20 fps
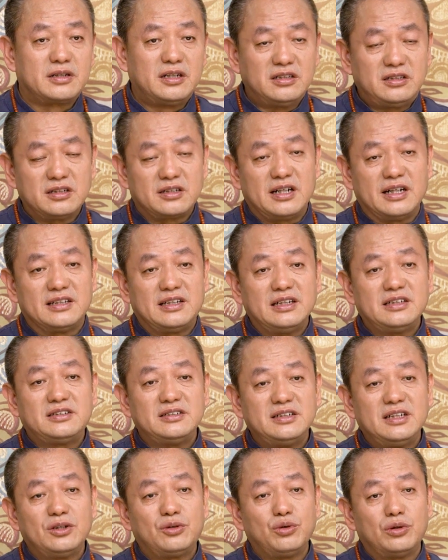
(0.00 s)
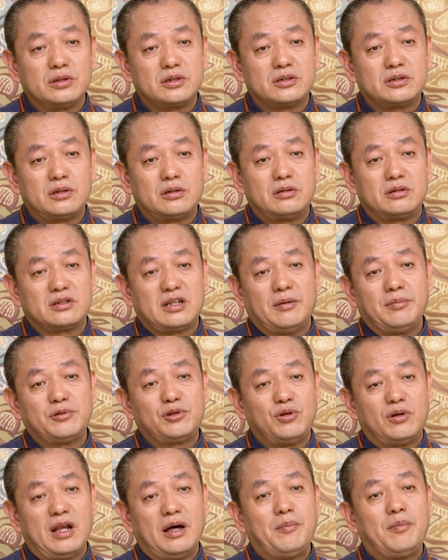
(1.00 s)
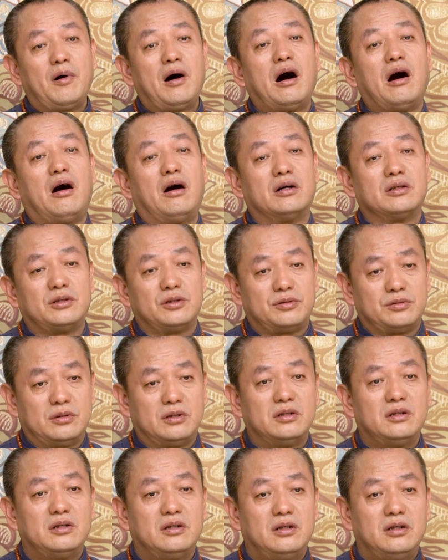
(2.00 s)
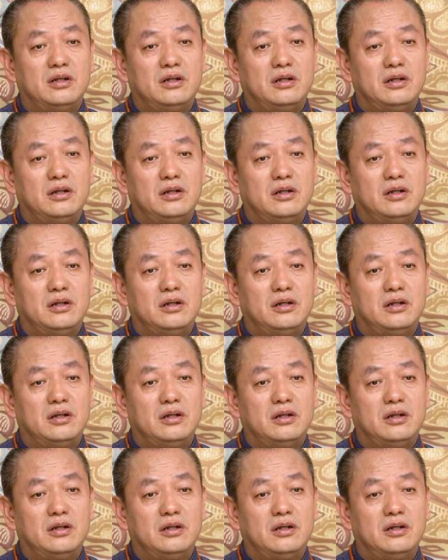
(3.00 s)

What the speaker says: But when he had the job, he never did it well.